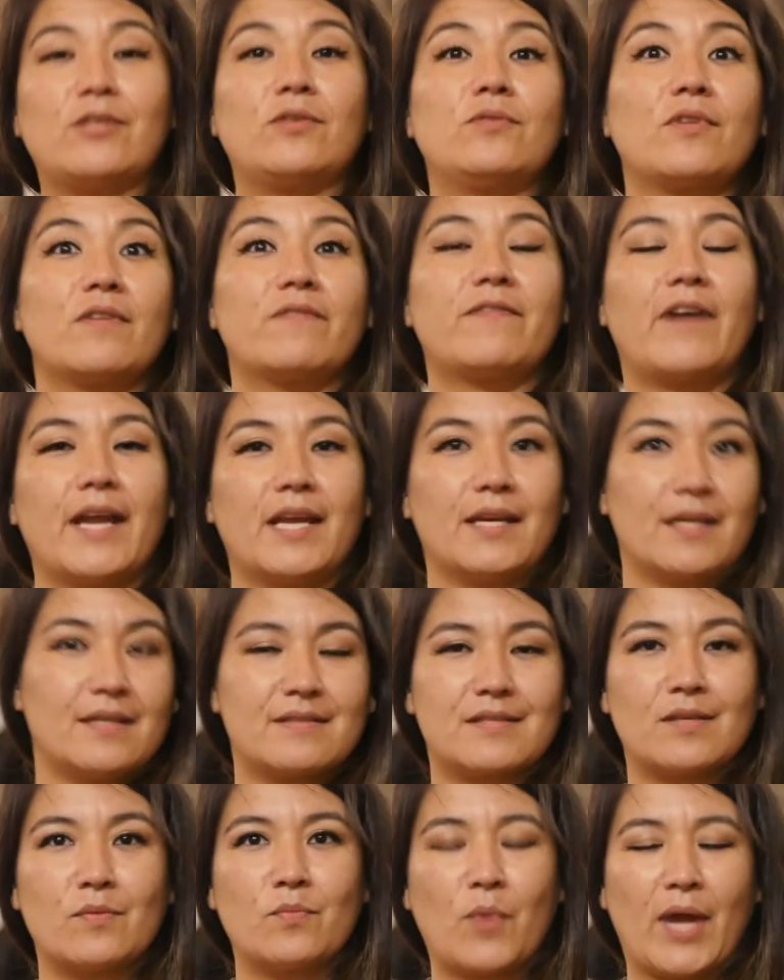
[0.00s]
unify it
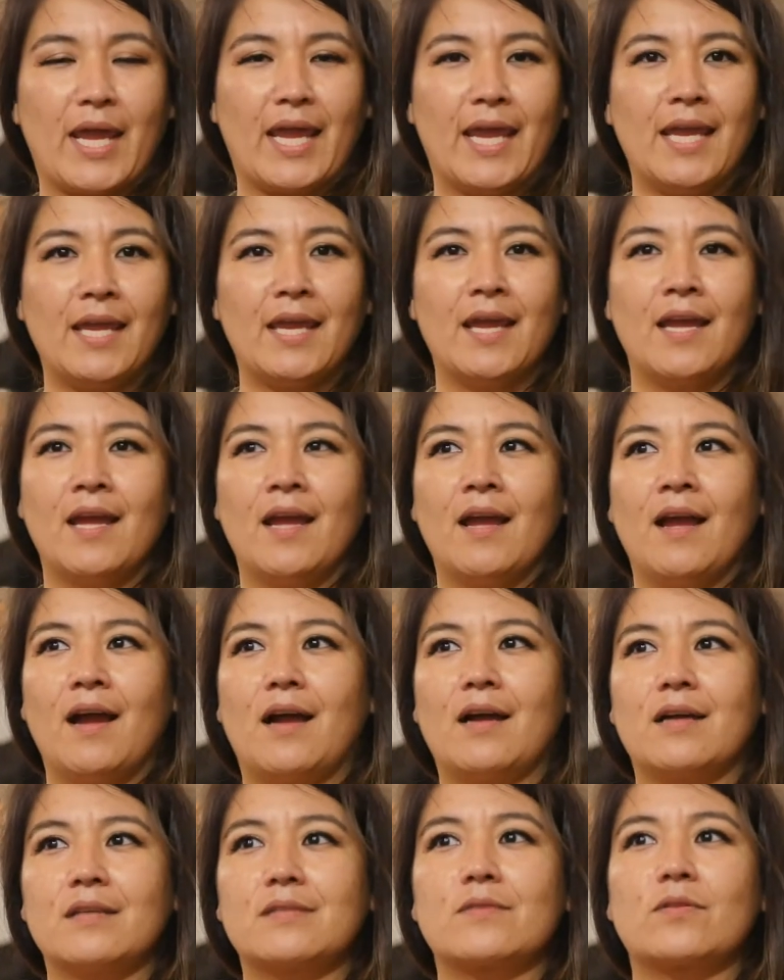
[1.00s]
in some way.
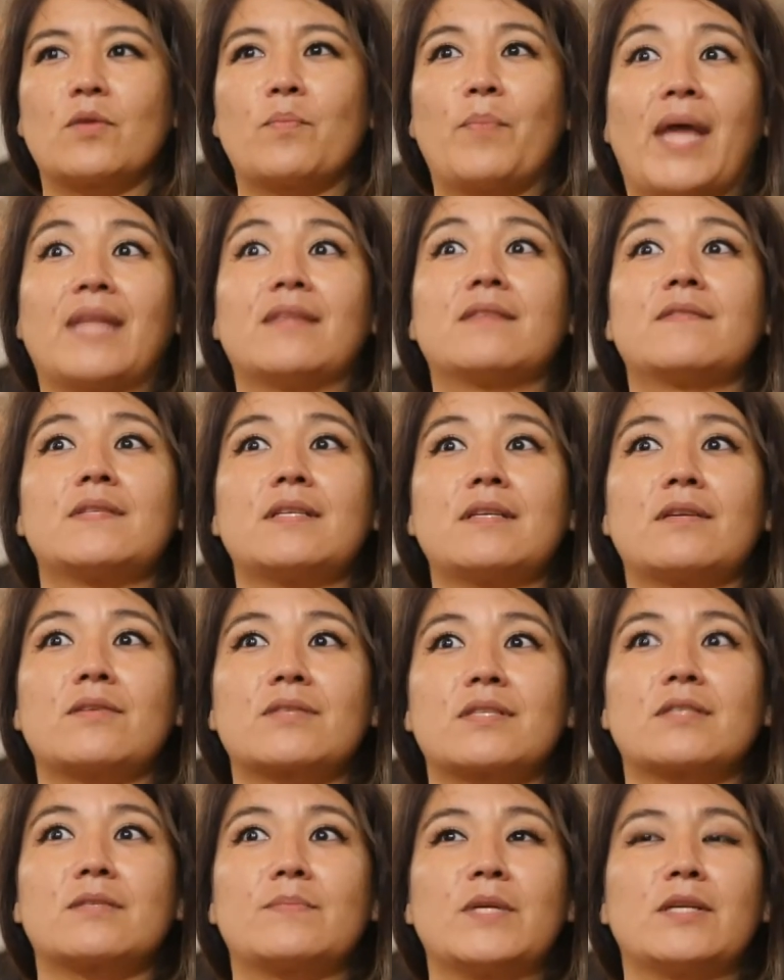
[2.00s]
Uh, so the Band of
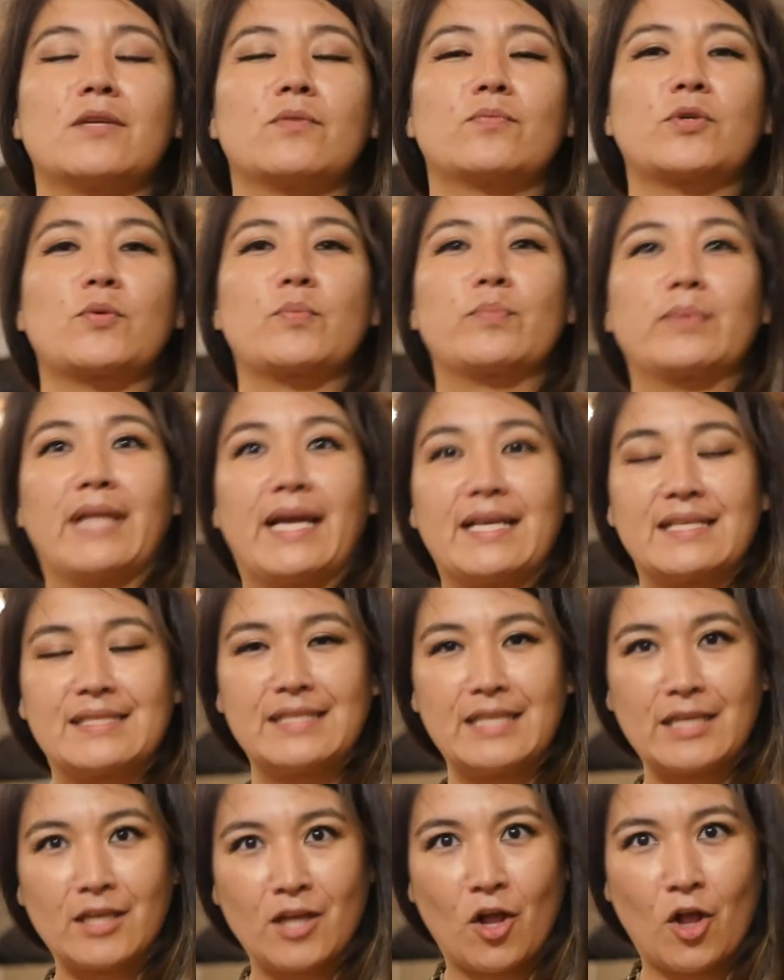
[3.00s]
Singers has been a real
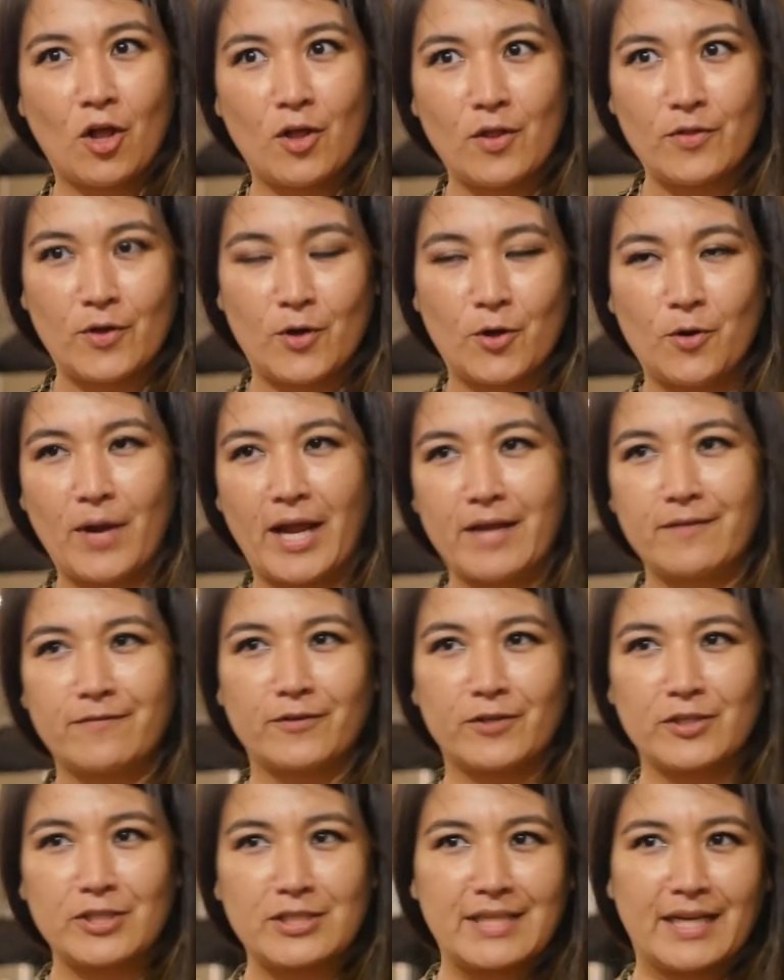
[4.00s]
blessing, although at
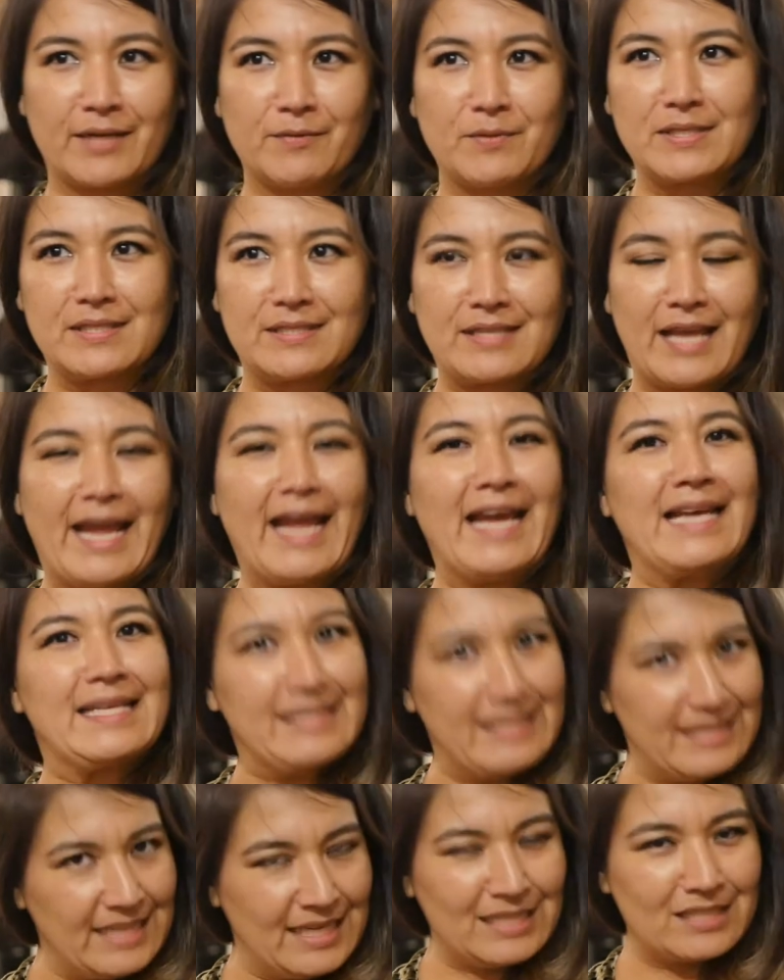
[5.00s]
first I was
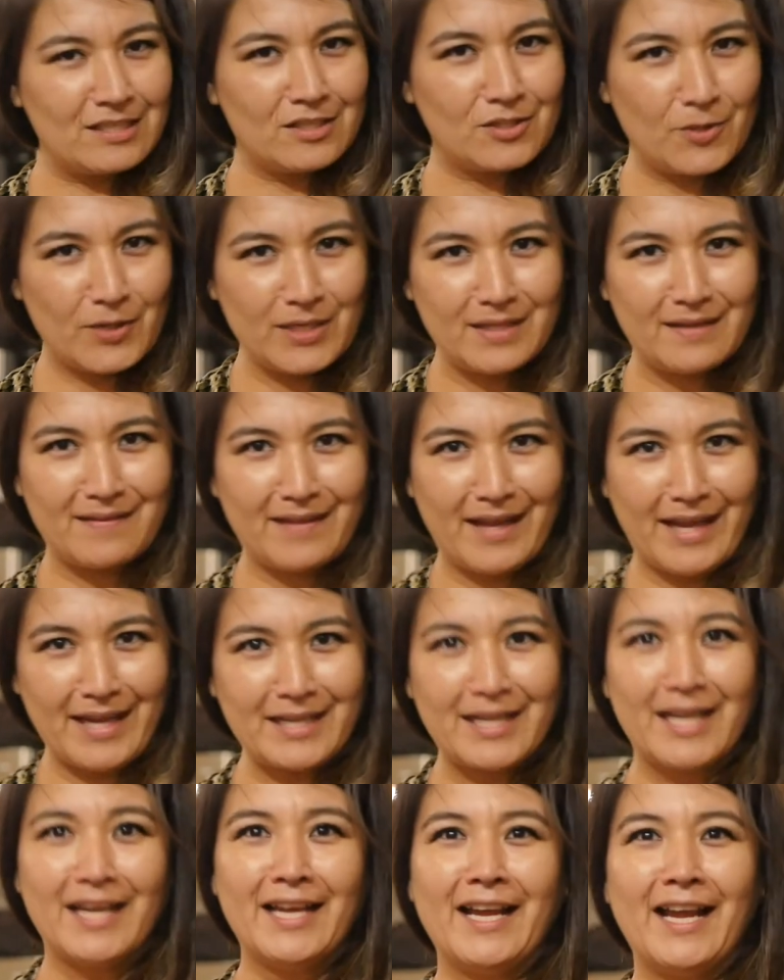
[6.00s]
hesitant to join the
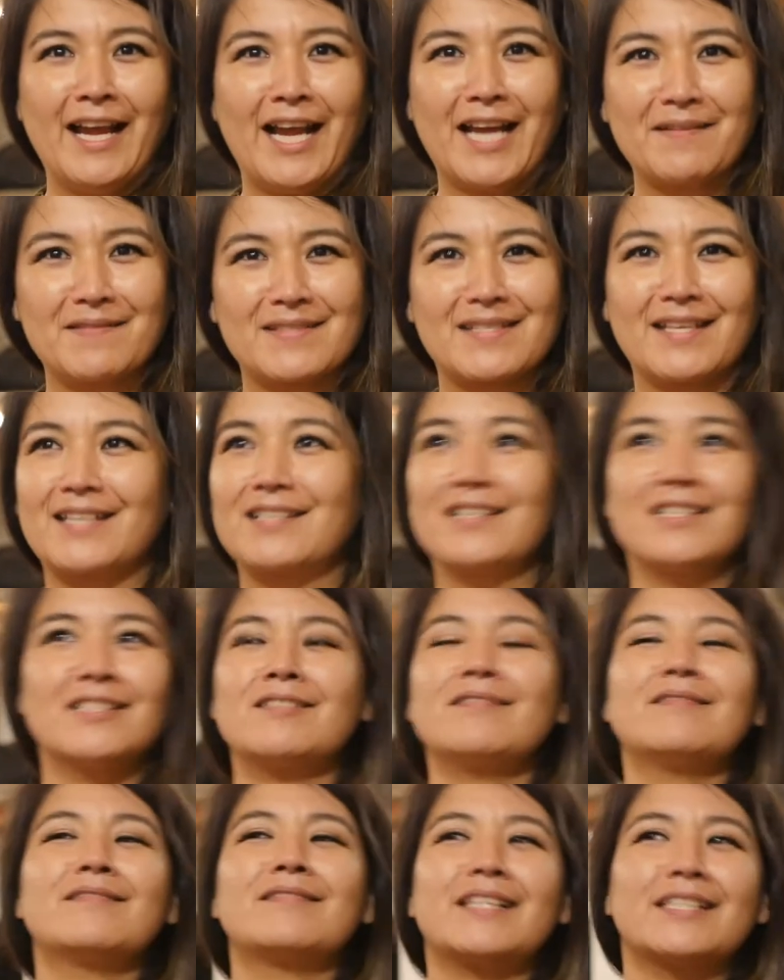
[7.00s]
thing. I was like,
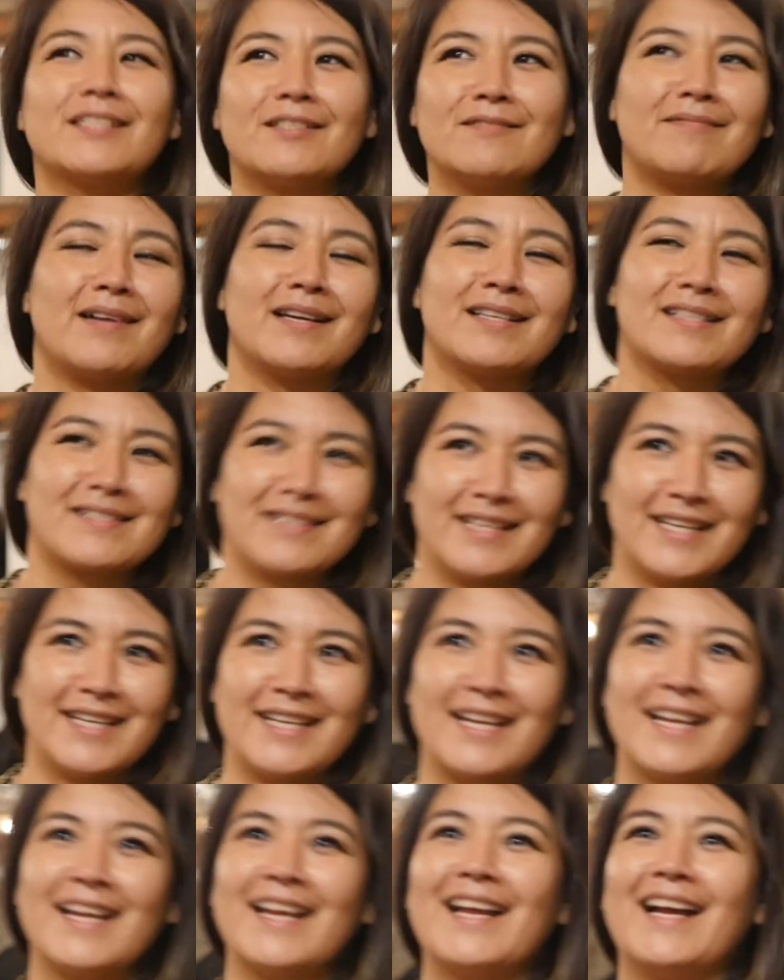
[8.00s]
no, I don't want to
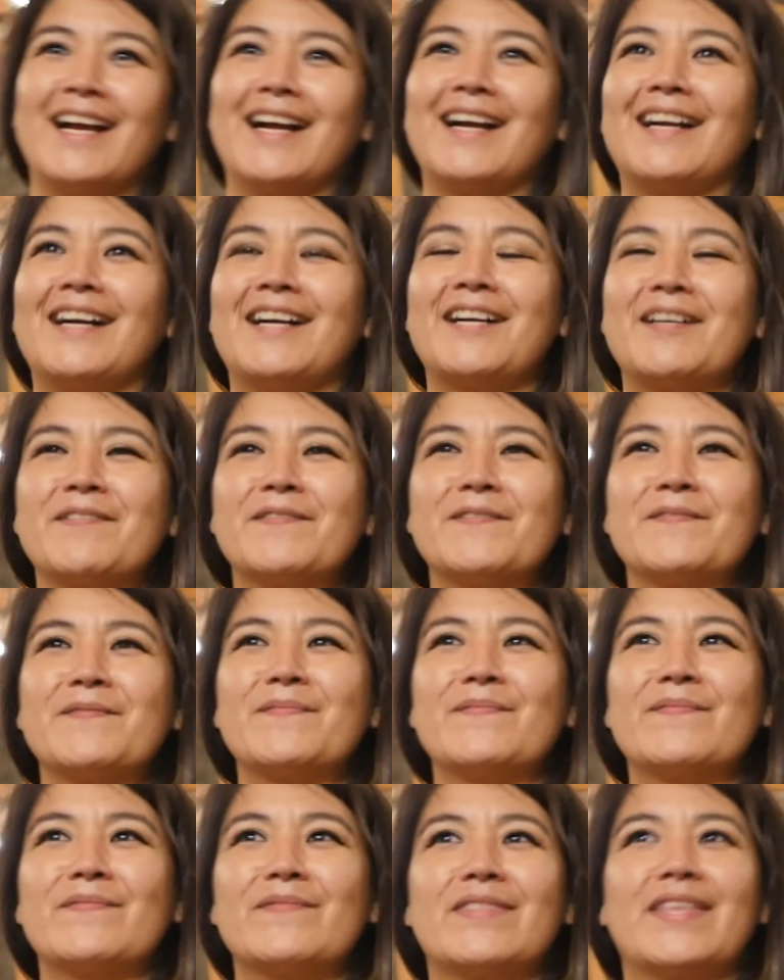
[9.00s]
sing. Uh,
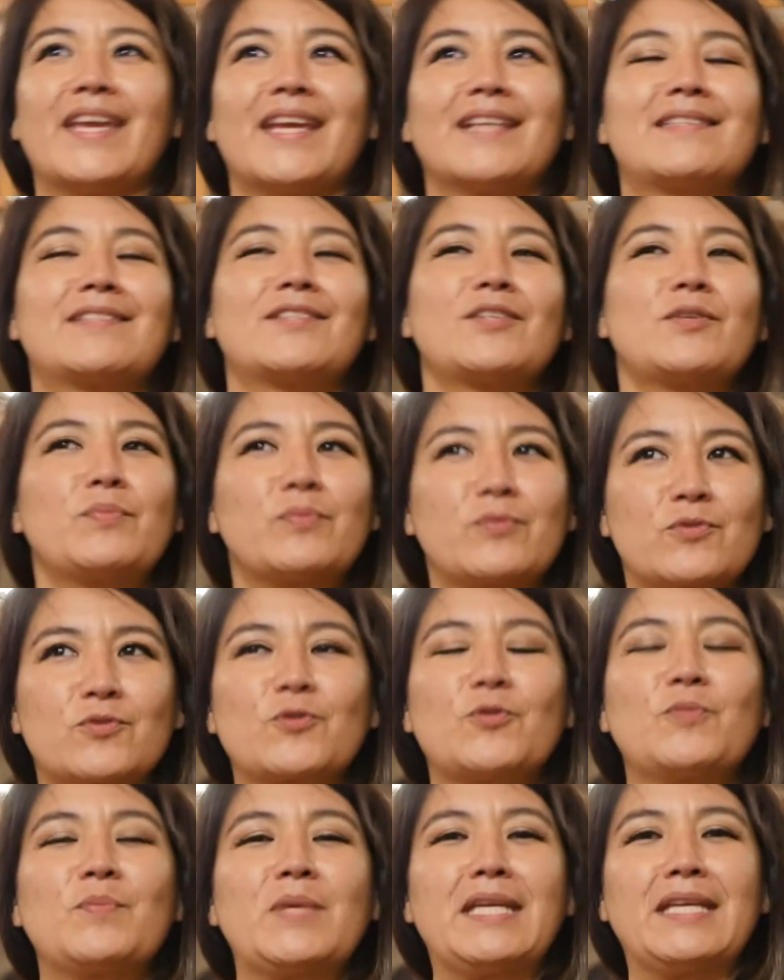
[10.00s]
they still
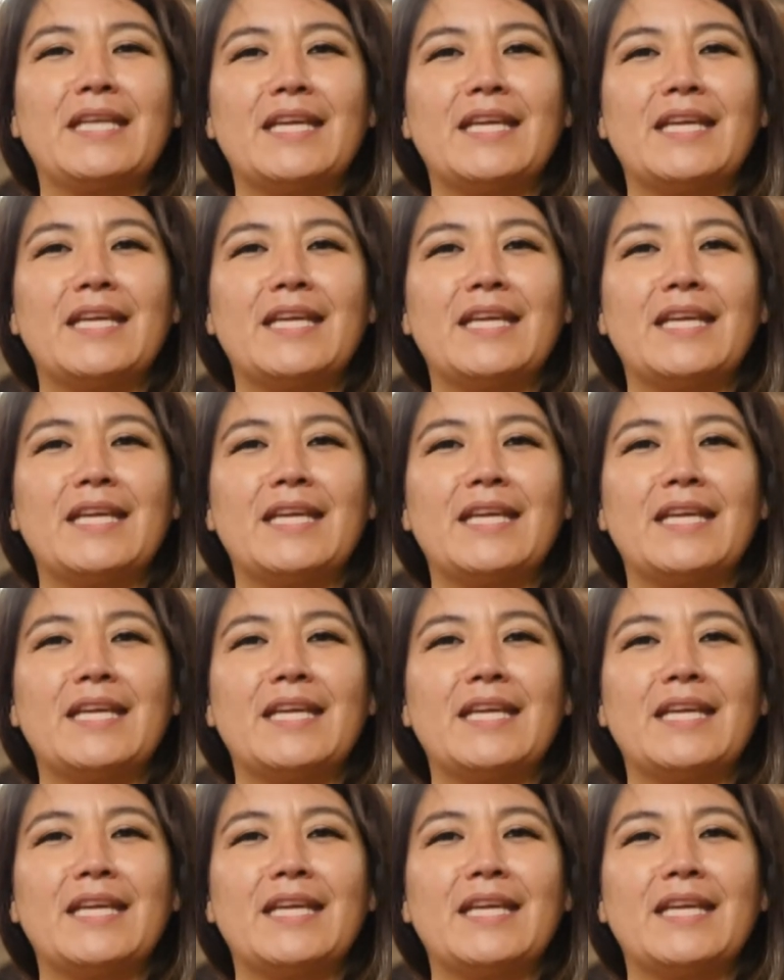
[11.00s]
drew me